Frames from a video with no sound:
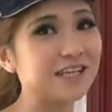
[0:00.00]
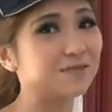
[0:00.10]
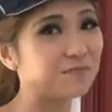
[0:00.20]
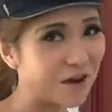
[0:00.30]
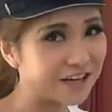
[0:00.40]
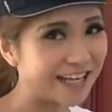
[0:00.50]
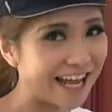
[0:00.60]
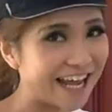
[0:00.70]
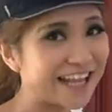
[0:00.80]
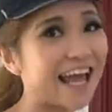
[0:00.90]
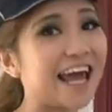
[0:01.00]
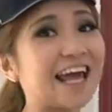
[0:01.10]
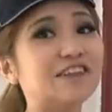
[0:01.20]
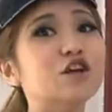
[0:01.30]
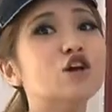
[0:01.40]
is Pollyann,
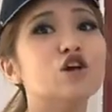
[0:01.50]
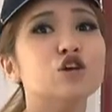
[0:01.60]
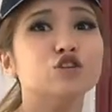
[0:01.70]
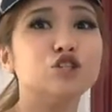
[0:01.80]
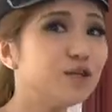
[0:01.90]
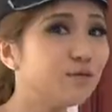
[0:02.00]
and She